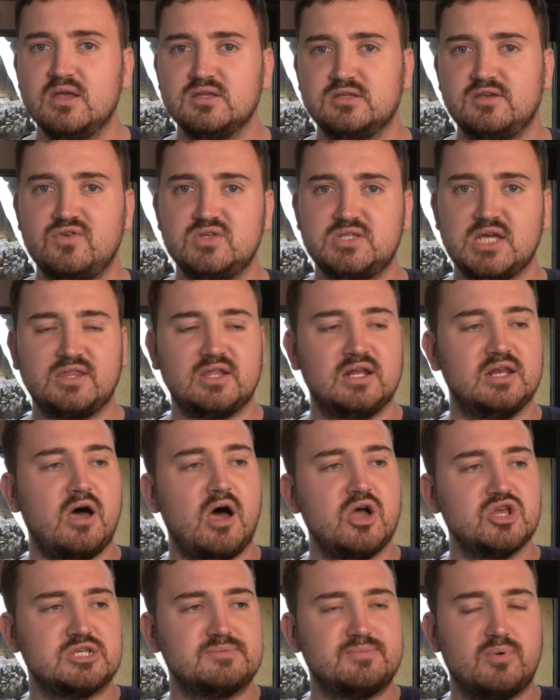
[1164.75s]
So if you take the
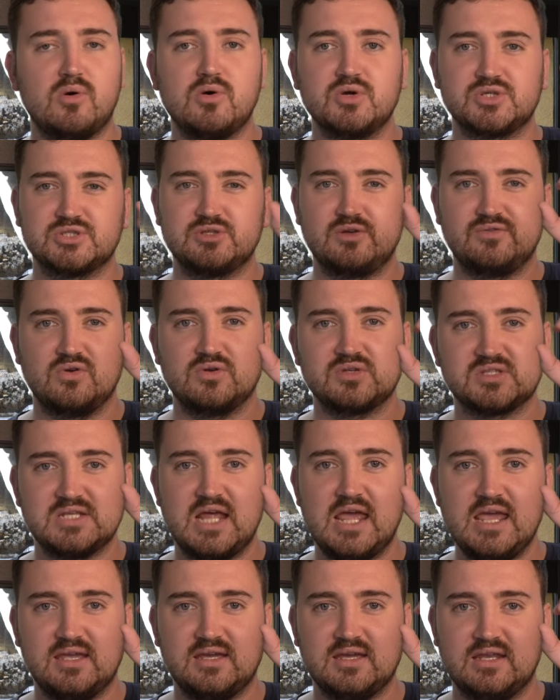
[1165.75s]
largest portion of your
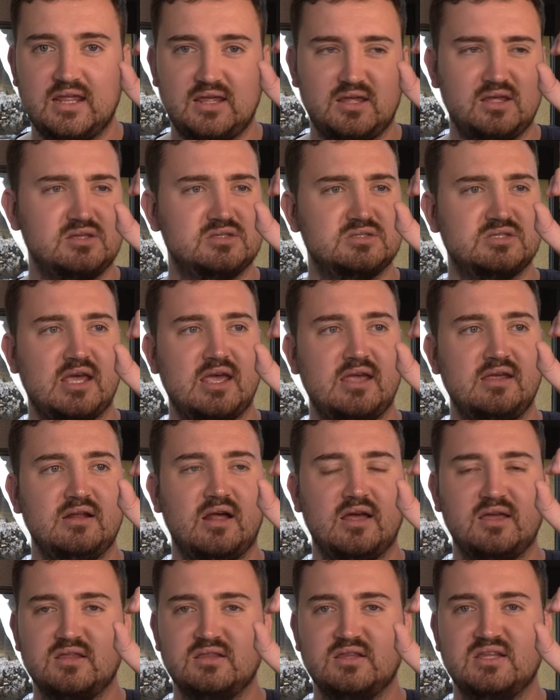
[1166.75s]
snake and then say
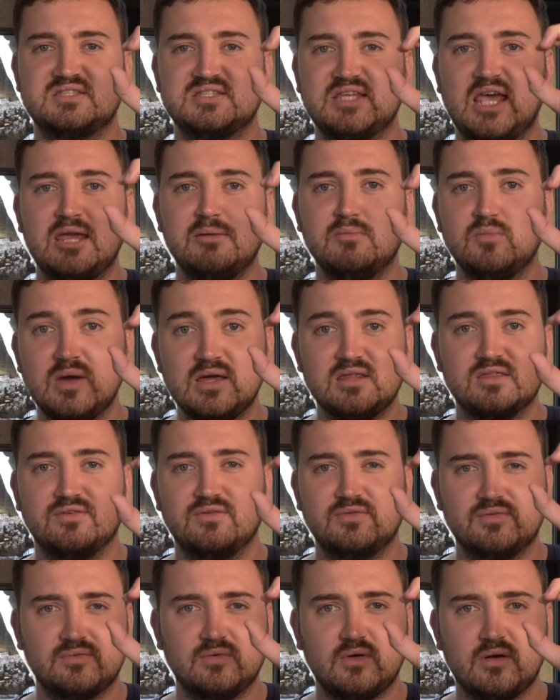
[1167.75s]
like the same width
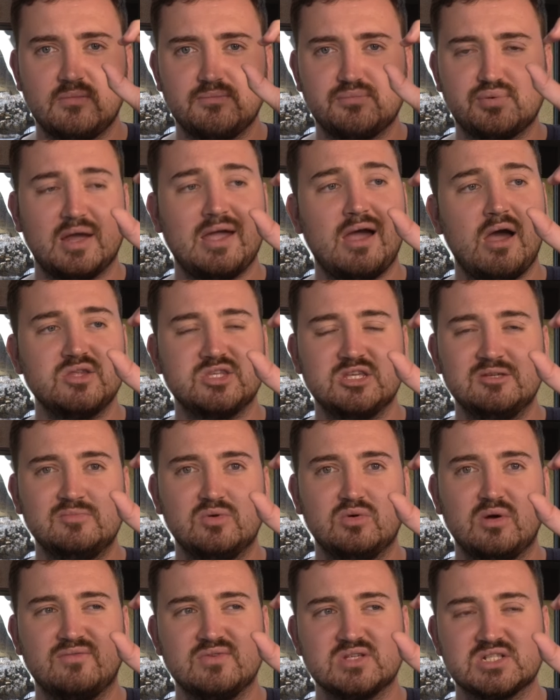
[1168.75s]
of prey
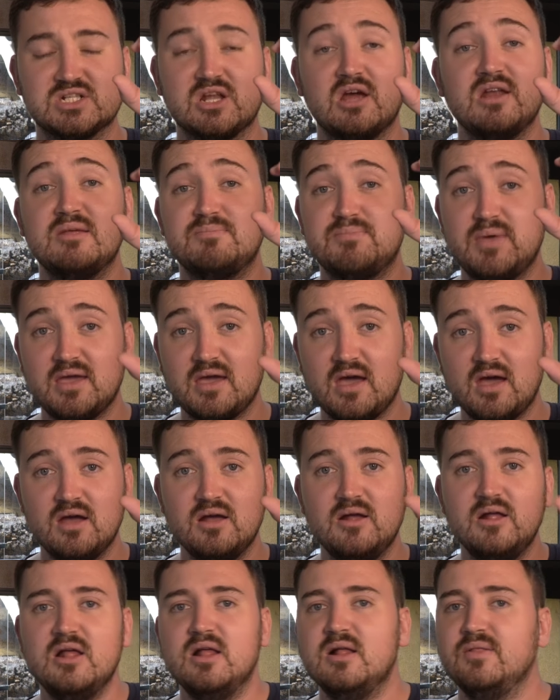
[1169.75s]
item or even slightly bigger,
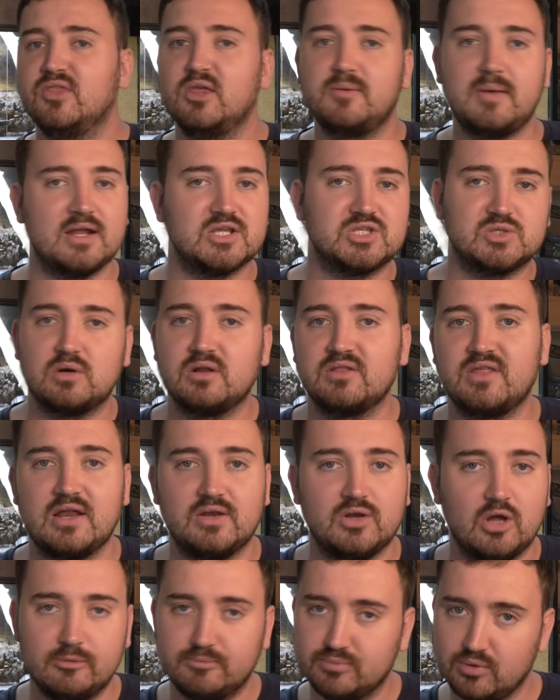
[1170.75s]
they'll be able to swallow
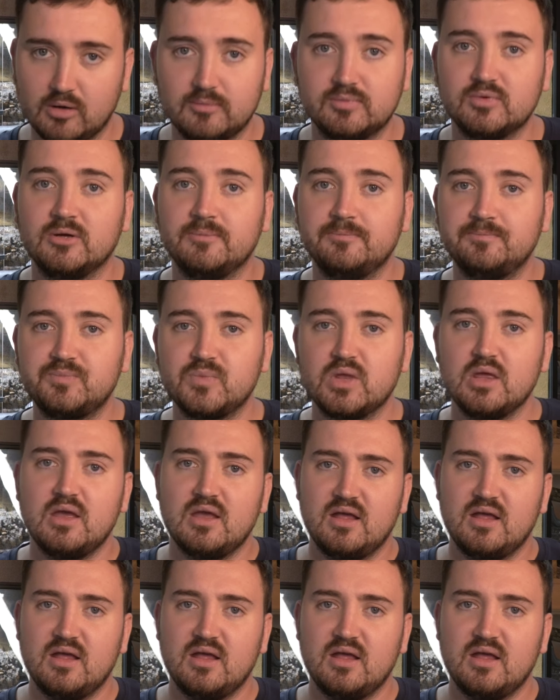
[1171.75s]
that no problem.